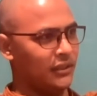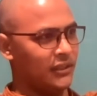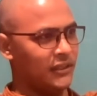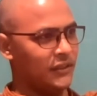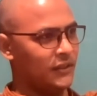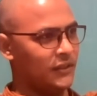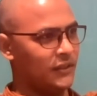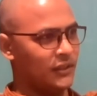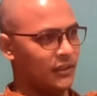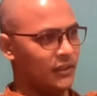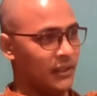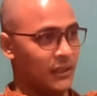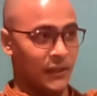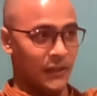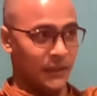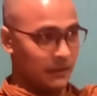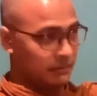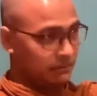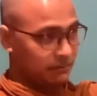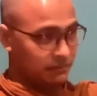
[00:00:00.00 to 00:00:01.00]
this
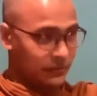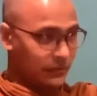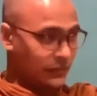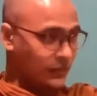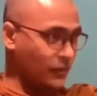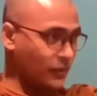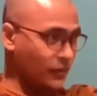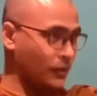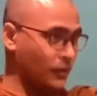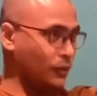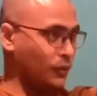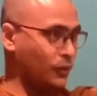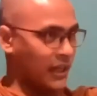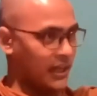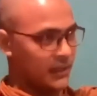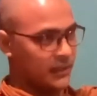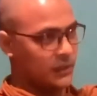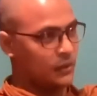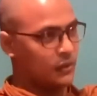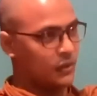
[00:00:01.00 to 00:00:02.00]
two
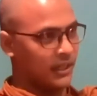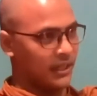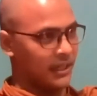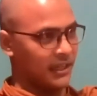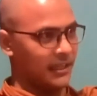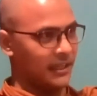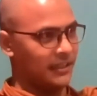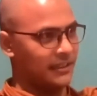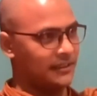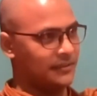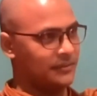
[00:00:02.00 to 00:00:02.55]
days holiday.